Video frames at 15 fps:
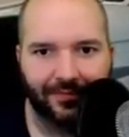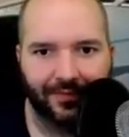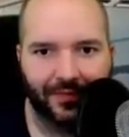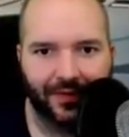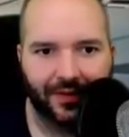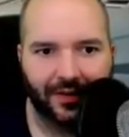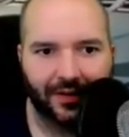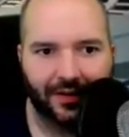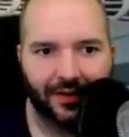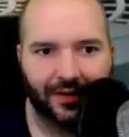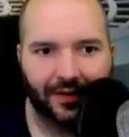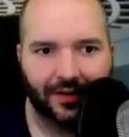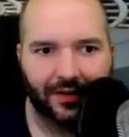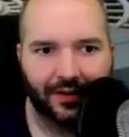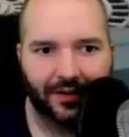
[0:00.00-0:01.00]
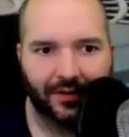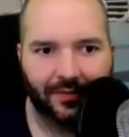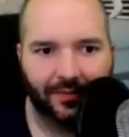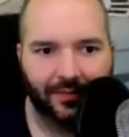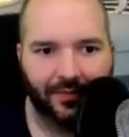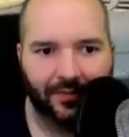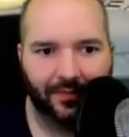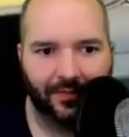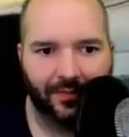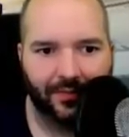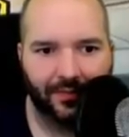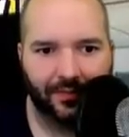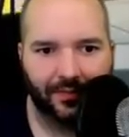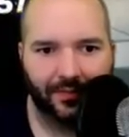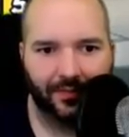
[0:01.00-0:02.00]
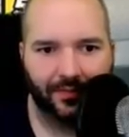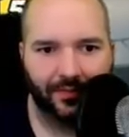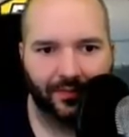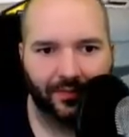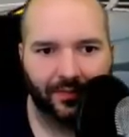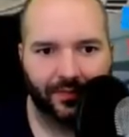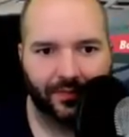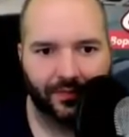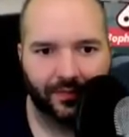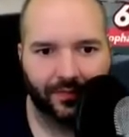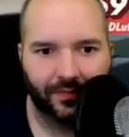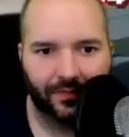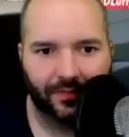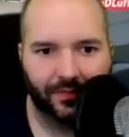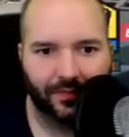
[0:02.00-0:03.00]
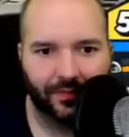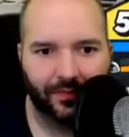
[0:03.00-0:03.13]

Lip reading: (no one is talking)